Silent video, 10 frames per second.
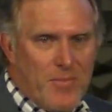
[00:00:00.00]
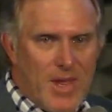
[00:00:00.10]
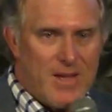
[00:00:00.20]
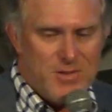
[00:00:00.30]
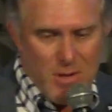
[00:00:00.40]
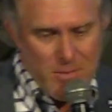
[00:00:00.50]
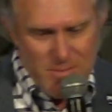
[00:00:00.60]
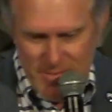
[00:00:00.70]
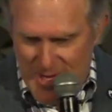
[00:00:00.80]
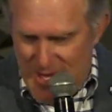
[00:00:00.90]
And so
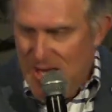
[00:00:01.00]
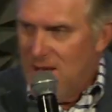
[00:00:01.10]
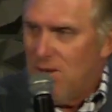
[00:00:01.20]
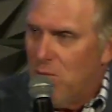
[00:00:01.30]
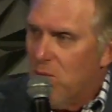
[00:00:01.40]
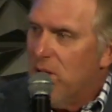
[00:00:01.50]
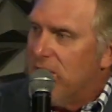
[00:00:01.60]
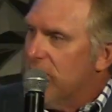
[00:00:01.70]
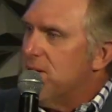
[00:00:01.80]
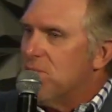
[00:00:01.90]
we
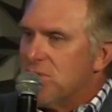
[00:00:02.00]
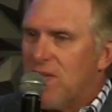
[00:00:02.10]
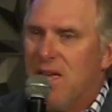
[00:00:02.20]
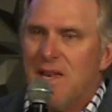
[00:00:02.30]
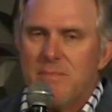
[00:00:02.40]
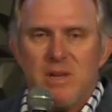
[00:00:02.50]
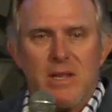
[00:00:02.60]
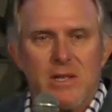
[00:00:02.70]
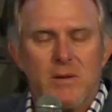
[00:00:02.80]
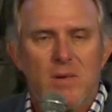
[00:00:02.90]
wake up with a kid in, me,
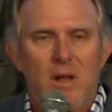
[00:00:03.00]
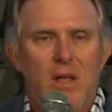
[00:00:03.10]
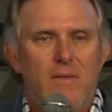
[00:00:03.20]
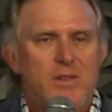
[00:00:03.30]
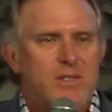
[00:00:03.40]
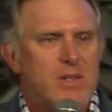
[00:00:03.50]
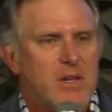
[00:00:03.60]
in the middle of us.